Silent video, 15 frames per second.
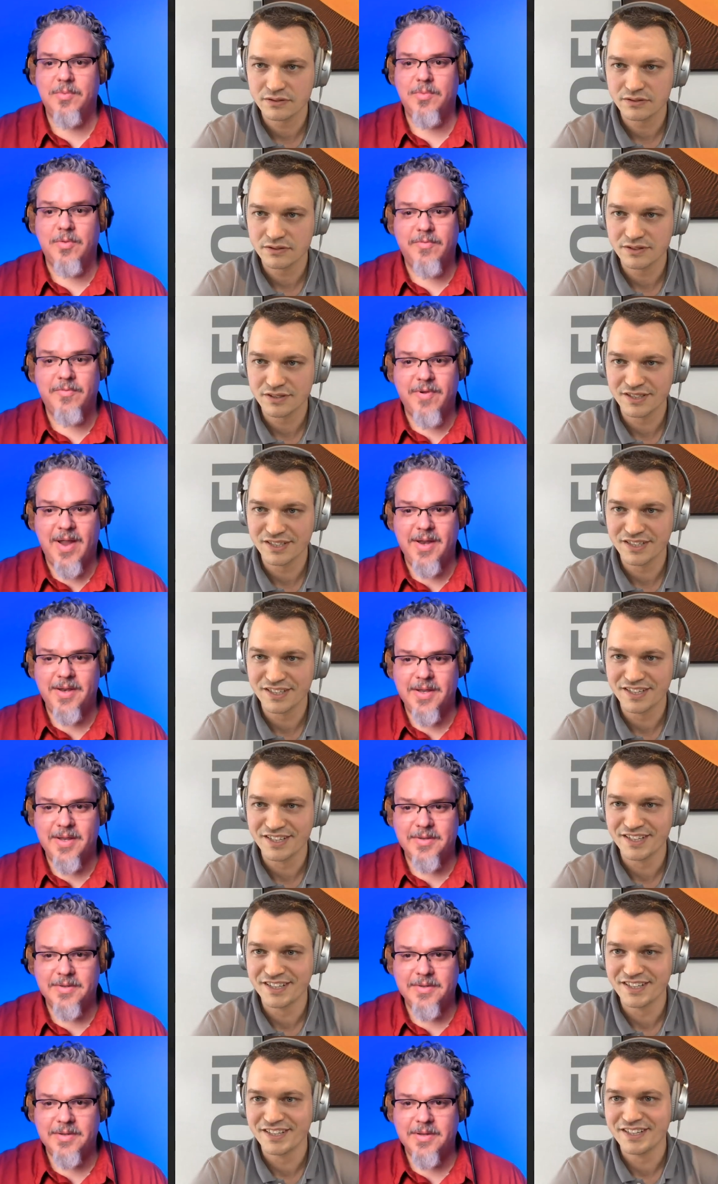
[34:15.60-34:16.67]
Speaker 1: If I did,
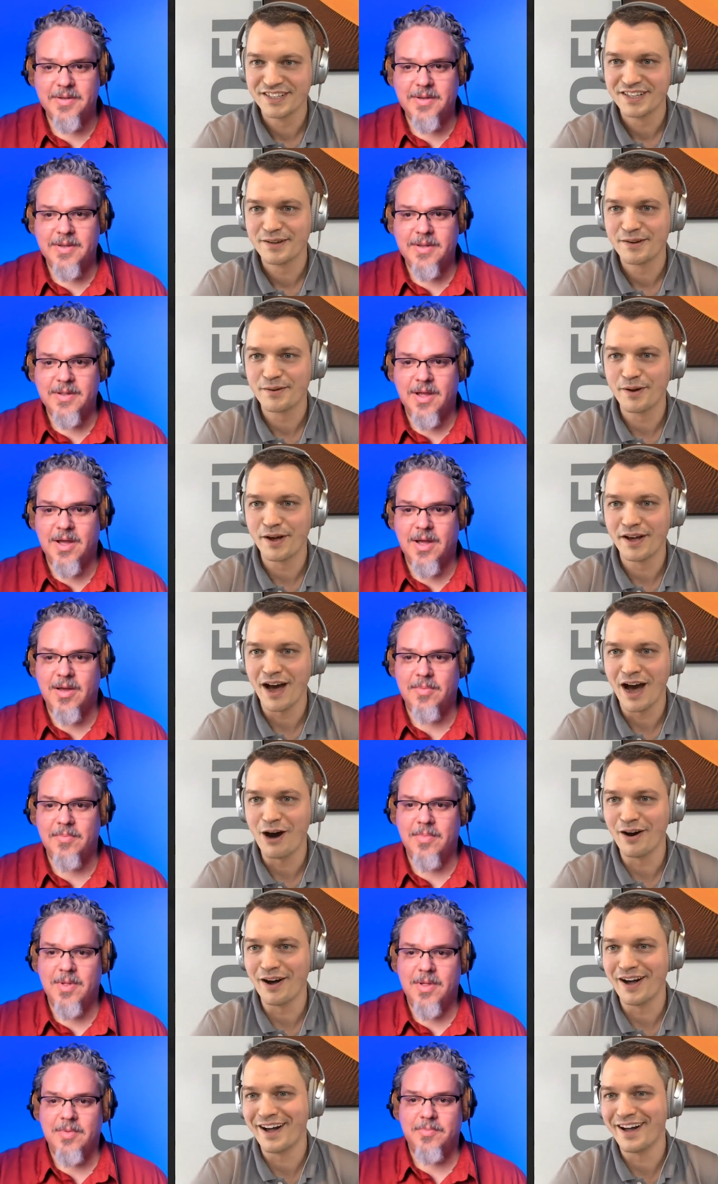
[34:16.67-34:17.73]
we will find it.
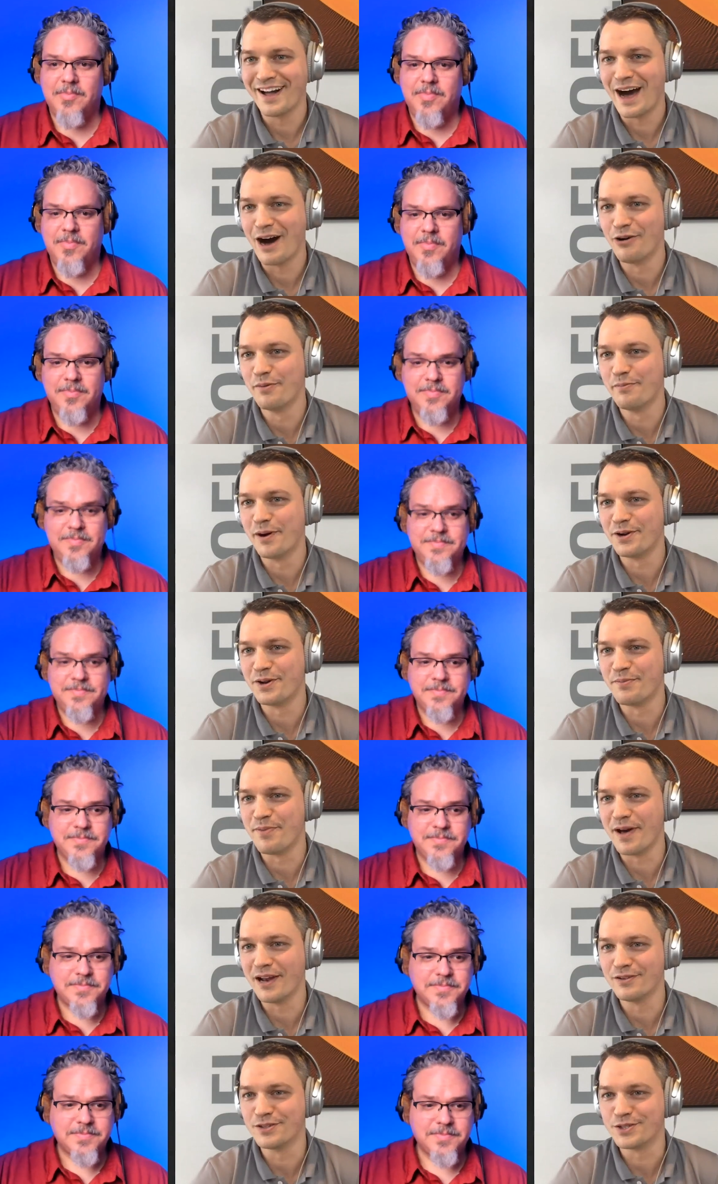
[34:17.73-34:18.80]
Um,
Speaker 2: how,
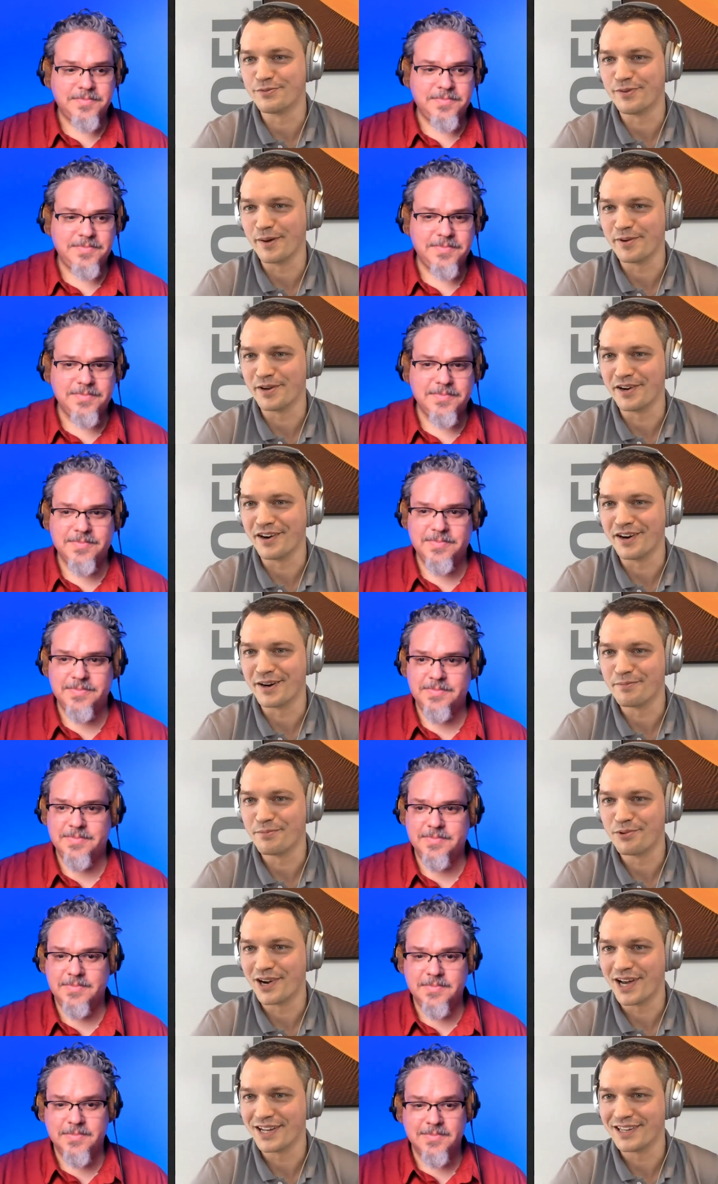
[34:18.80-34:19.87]
how about a
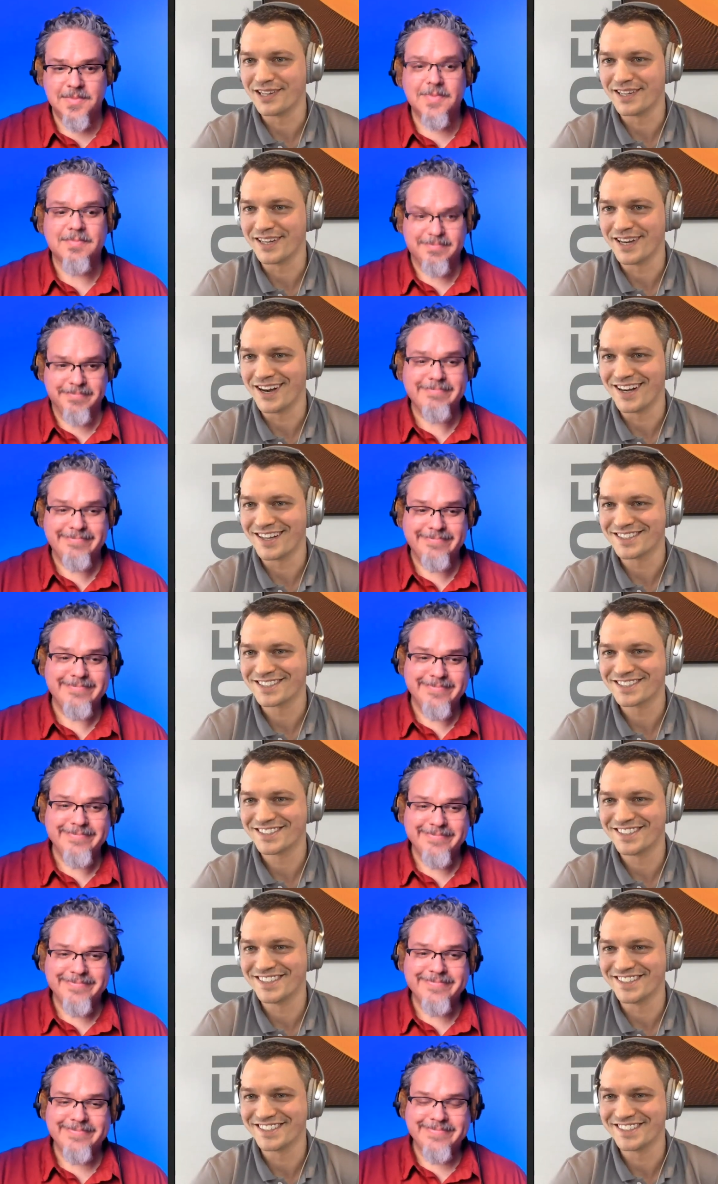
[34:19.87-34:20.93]
bellows webinar?
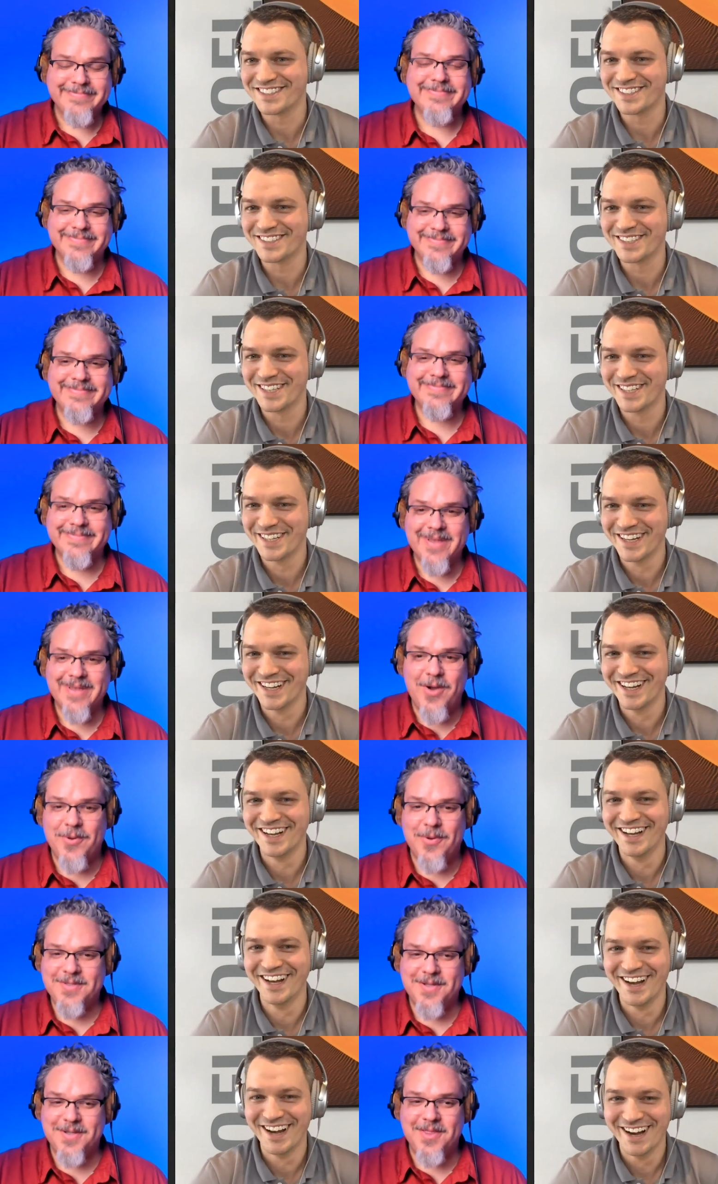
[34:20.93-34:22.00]
Bradley asks
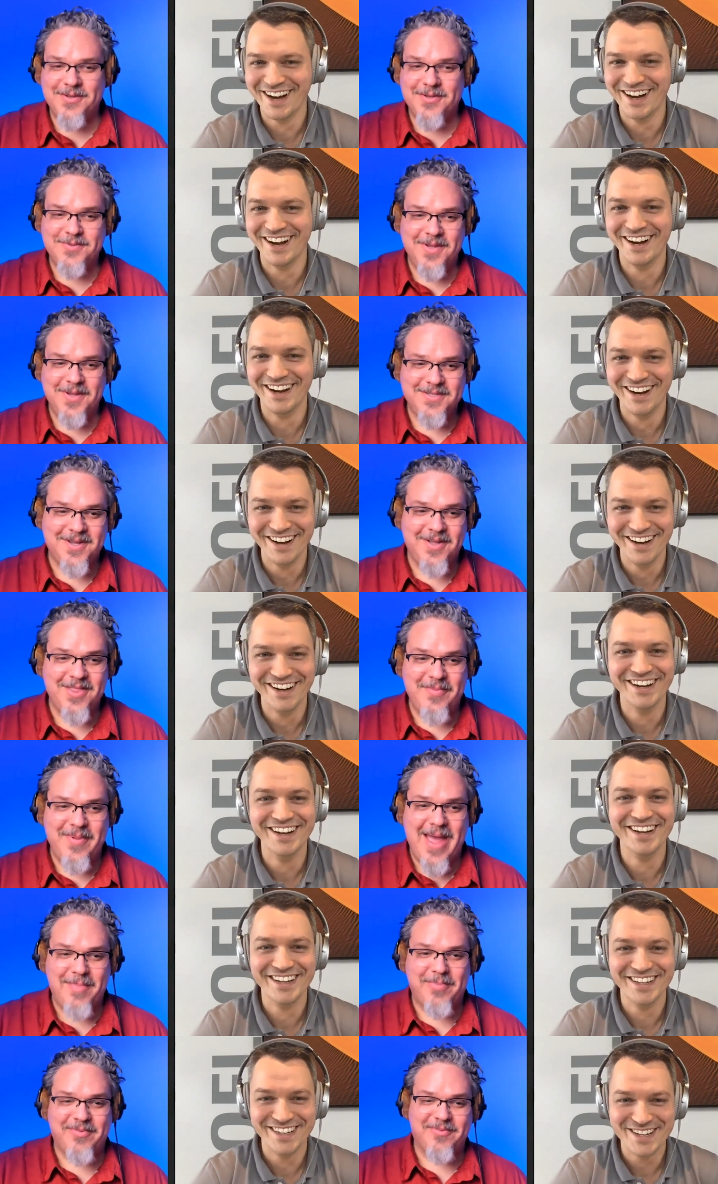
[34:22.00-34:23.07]
Speaker 1: this. Oh, it's
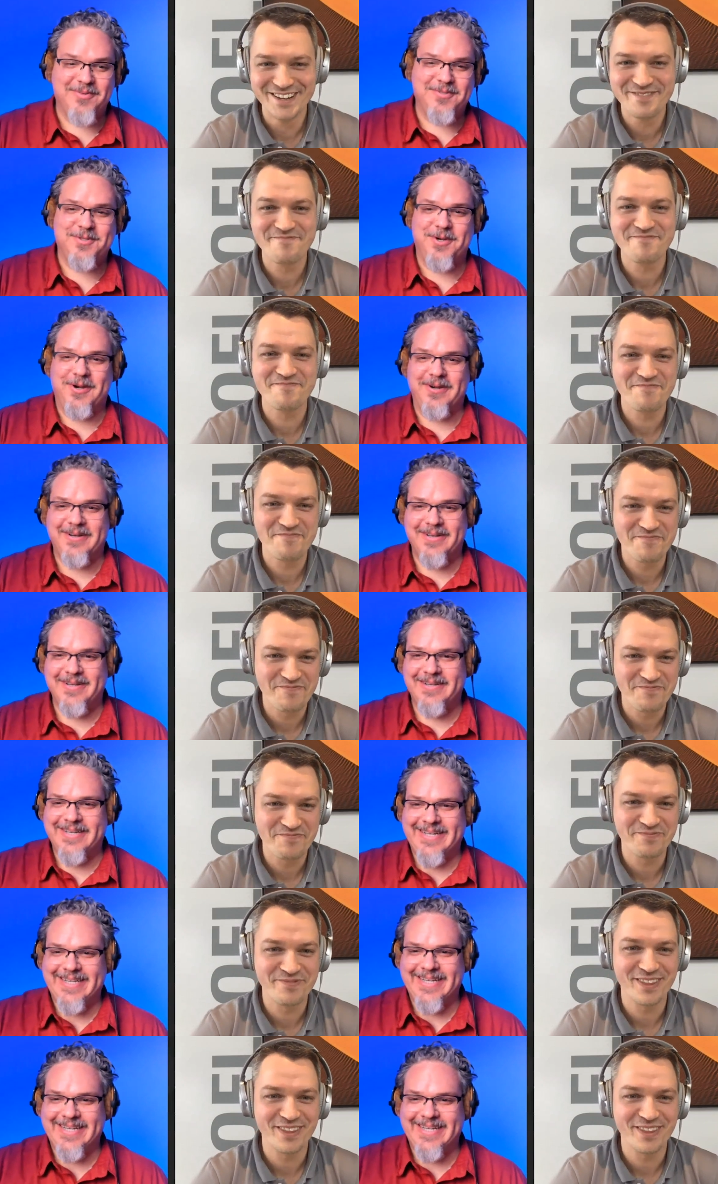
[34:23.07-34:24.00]
on the it's on the map for